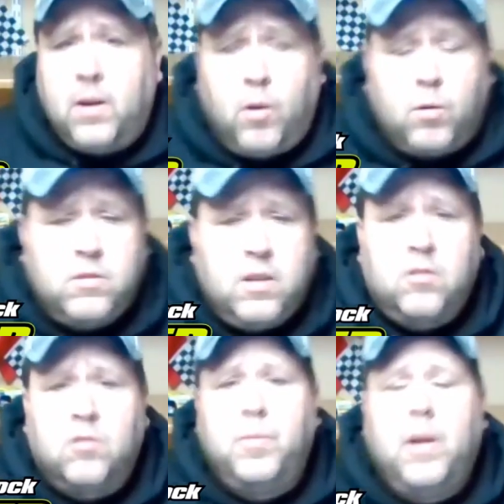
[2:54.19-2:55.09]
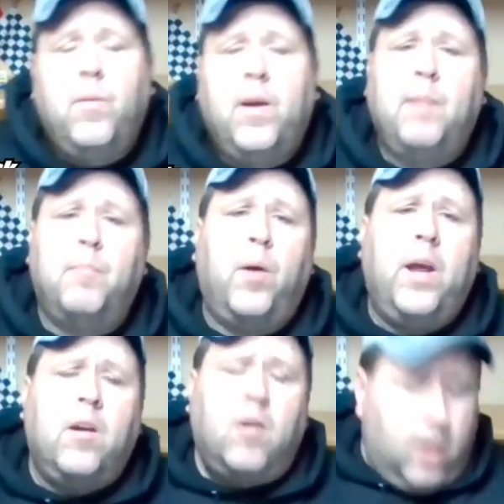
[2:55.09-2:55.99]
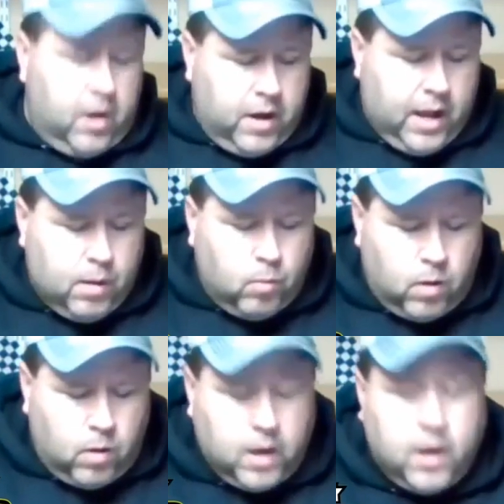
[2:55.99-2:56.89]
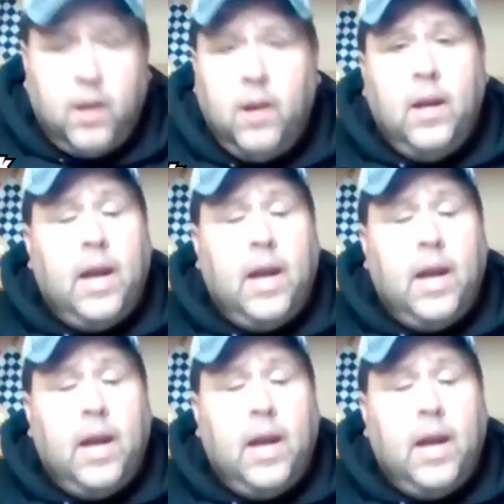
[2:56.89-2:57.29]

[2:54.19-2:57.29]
North Central Speedway in Brainerd on night 1